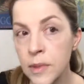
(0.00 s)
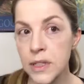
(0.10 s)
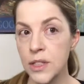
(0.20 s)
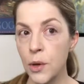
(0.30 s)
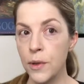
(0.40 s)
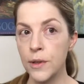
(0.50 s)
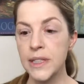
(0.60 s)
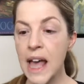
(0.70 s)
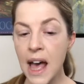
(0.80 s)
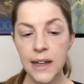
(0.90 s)
So
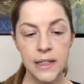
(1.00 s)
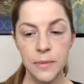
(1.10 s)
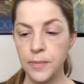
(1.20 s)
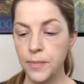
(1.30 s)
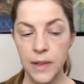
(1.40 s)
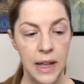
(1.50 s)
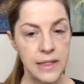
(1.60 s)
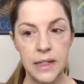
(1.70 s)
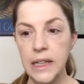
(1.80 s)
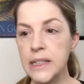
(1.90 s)
there's that,
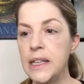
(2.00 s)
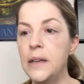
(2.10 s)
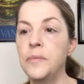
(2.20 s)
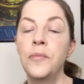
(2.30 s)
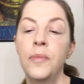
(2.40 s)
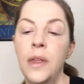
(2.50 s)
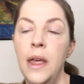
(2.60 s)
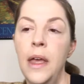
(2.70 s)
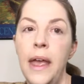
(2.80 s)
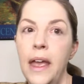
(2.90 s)
nice and easy.
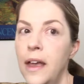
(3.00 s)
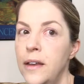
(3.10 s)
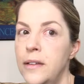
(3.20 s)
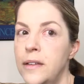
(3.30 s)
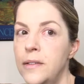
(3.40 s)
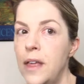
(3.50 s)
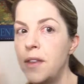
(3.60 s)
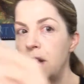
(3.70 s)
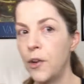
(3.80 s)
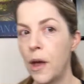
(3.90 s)
And now
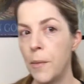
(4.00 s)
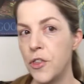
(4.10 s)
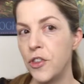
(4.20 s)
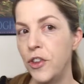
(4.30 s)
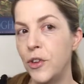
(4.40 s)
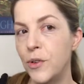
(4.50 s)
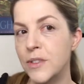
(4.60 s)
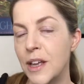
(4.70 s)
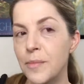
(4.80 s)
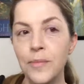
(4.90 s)
that I know how much to
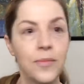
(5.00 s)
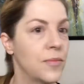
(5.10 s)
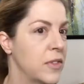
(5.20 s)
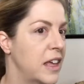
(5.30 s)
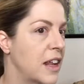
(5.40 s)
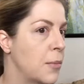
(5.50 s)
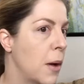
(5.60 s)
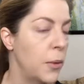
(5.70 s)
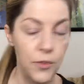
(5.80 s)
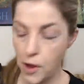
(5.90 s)
use, I think I
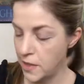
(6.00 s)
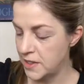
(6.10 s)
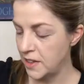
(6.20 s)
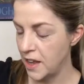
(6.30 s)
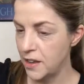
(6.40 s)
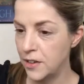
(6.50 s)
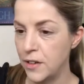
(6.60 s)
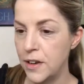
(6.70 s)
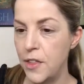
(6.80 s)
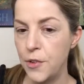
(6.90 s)
probably will try this again
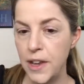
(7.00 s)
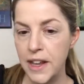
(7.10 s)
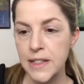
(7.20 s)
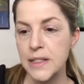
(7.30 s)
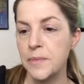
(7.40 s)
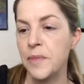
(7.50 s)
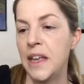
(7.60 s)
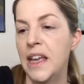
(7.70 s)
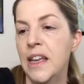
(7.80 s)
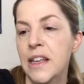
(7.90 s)
on other days.
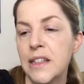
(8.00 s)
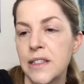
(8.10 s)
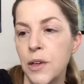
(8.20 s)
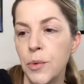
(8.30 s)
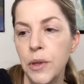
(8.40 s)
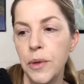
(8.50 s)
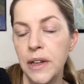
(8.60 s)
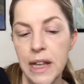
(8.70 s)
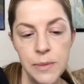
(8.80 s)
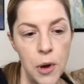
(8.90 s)
So really
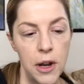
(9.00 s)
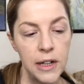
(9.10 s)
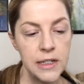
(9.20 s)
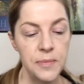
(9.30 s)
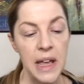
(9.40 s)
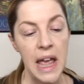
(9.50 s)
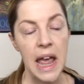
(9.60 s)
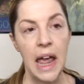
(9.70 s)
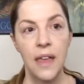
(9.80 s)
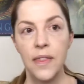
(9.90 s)
nice product.
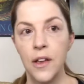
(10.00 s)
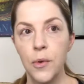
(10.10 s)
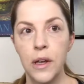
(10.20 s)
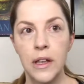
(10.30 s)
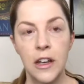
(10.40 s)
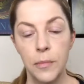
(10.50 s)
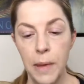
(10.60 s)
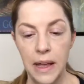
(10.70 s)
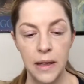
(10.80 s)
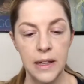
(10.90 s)
And then quick get
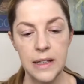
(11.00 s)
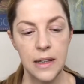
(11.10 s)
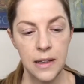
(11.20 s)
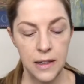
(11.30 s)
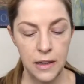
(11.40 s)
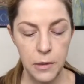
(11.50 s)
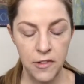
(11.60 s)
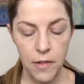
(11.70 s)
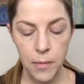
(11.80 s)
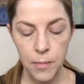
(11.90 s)
my little bit
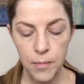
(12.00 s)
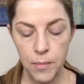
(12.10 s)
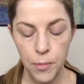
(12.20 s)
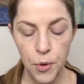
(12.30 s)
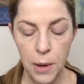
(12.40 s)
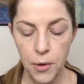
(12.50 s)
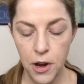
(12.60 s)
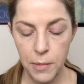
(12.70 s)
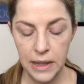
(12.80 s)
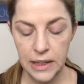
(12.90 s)
of a primer
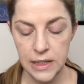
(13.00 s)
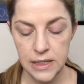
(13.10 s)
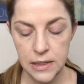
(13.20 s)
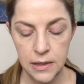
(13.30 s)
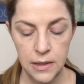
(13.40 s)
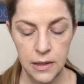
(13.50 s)
on my lids,